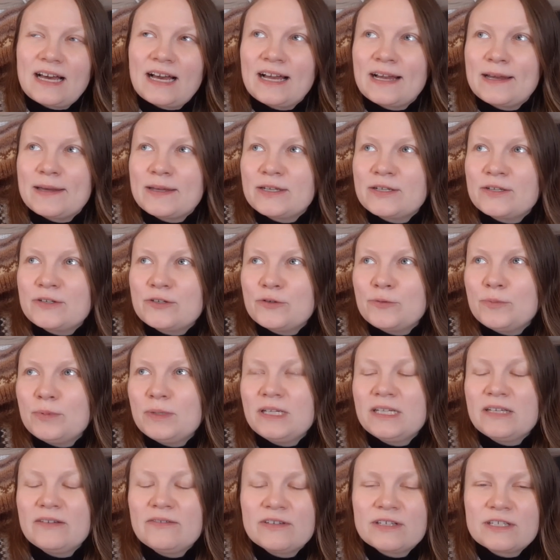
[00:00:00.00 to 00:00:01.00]
I do
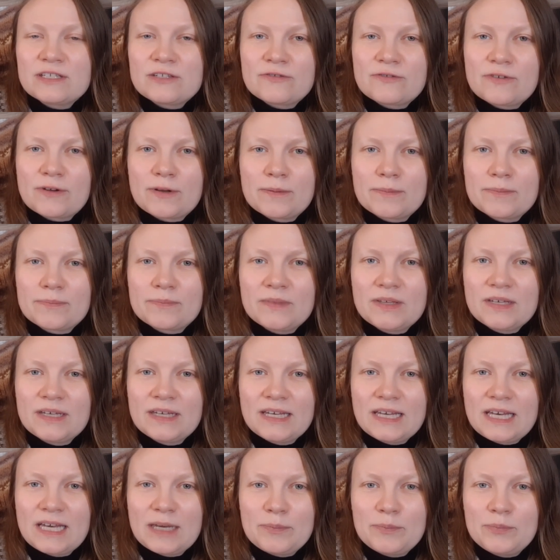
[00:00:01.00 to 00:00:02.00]
believe it's from
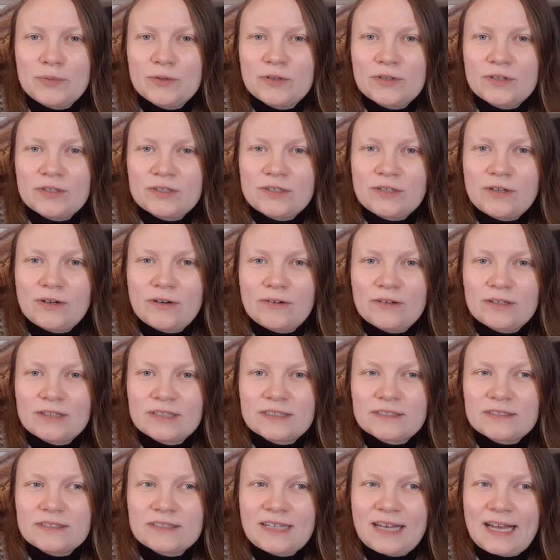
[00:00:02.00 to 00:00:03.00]
a book called